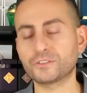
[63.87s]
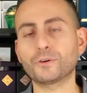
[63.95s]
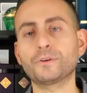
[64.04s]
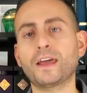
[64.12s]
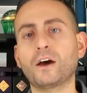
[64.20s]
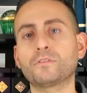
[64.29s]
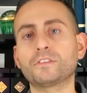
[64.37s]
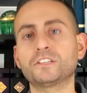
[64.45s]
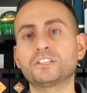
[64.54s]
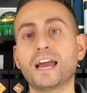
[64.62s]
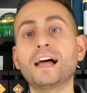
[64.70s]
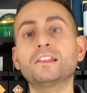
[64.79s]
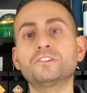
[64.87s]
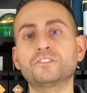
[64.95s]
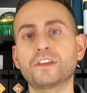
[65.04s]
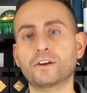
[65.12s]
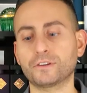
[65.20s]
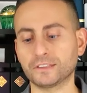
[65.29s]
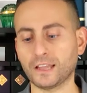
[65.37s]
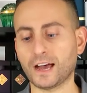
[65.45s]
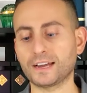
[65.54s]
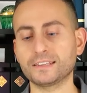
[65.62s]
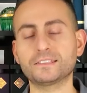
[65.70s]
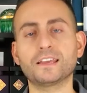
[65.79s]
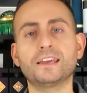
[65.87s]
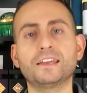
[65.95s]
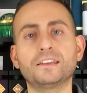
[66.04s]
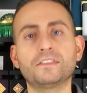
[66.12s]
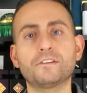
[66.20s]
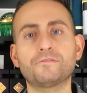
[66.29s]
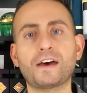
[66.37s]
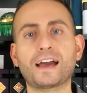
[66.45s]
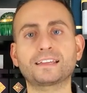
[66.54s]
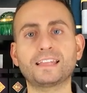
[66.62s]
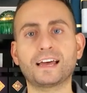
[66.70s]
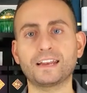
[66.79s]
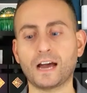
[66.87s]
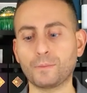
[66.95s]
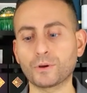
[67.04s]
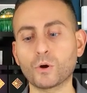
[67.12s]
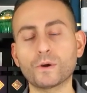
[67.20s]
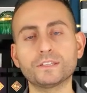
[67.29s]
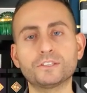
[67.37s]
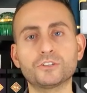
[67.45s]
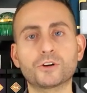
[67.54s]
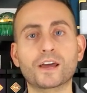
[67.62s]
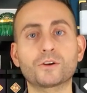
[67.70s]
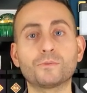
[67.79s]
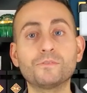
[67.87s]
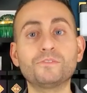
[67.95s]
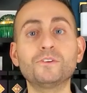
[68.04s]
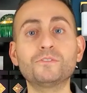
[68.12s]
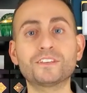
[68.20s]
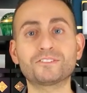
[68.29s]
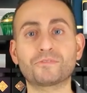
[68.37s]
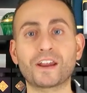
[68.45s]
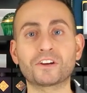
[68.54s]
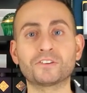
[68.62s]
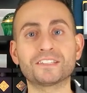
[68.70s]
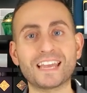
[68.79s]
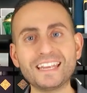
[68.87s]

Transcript: So now the challenge therein lies in the fact that I'm going to try to review this fragrance